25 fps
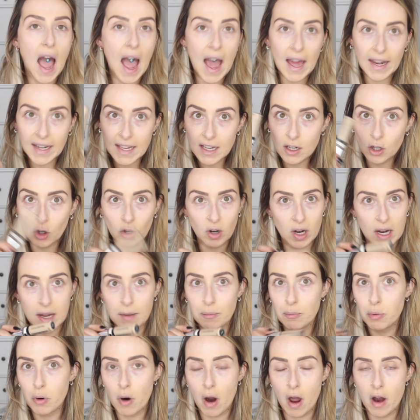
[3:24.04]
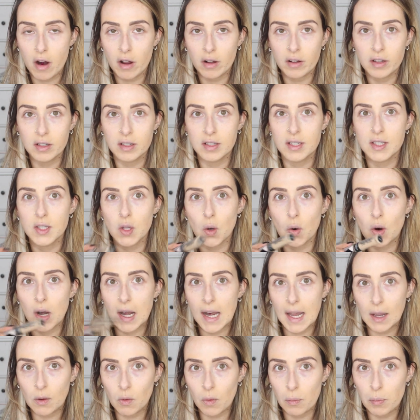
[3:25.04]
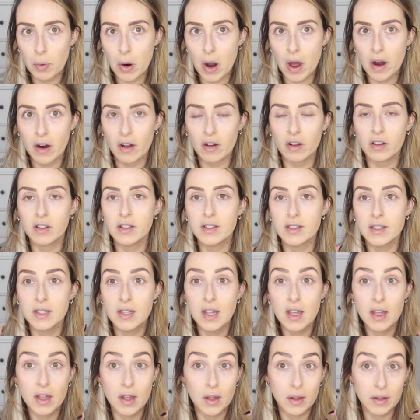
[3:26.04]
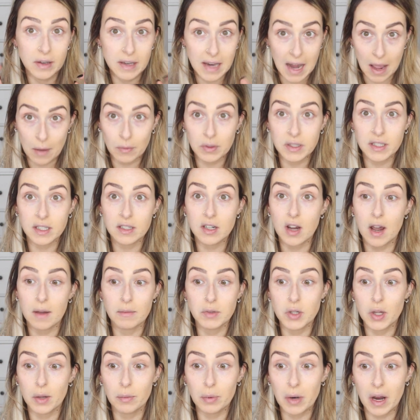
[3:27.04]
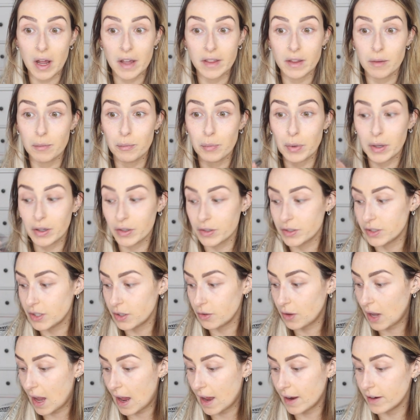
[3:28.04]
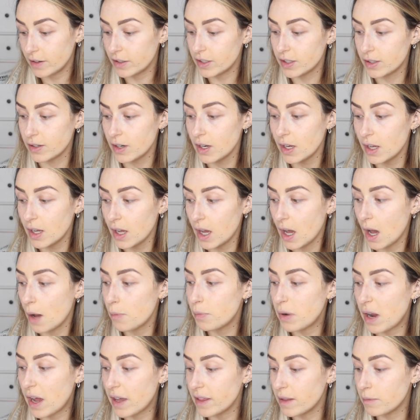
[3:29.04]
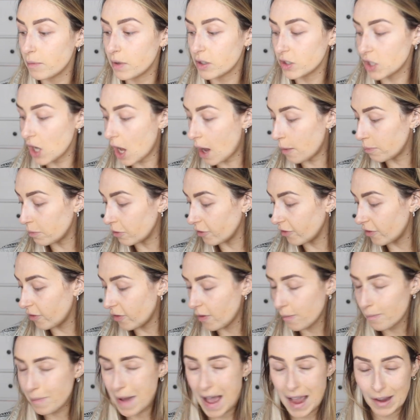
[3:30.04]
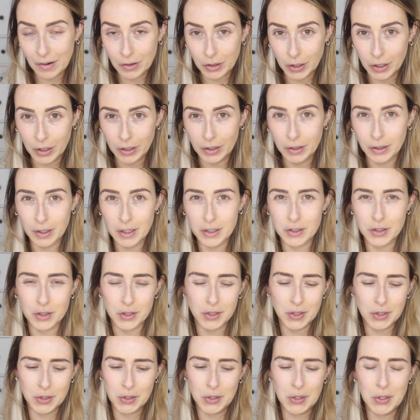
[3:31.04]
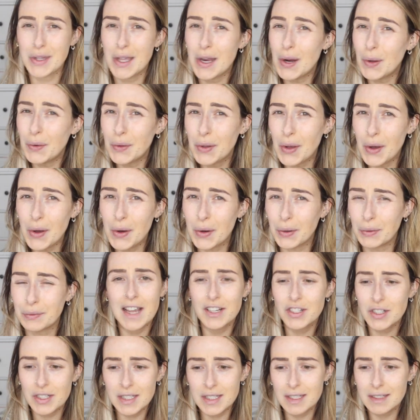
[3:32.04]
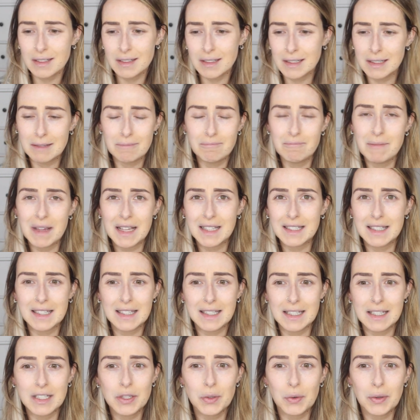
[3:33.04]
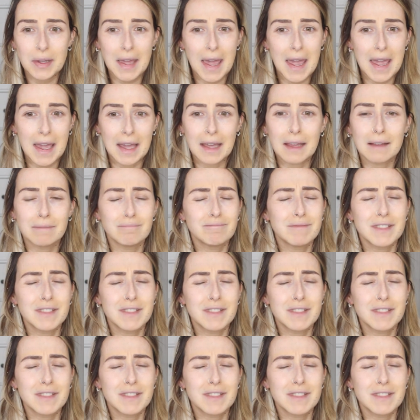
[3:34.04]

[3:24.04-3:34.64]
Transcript: Any cream products or liquid products now is the time to apply them because you can't apply them on top of powder. It just, they don't go. It just mixes into a cake.